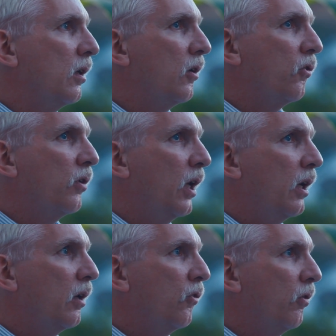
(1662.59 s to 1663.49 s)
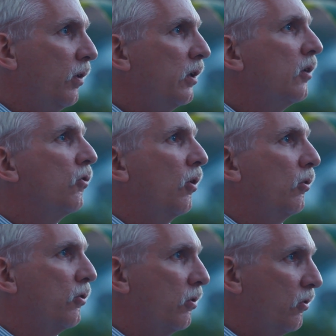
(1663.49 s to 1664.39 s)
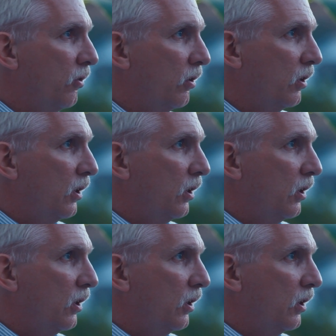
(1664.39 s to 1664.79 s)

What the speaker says: is getting civilian soldiers,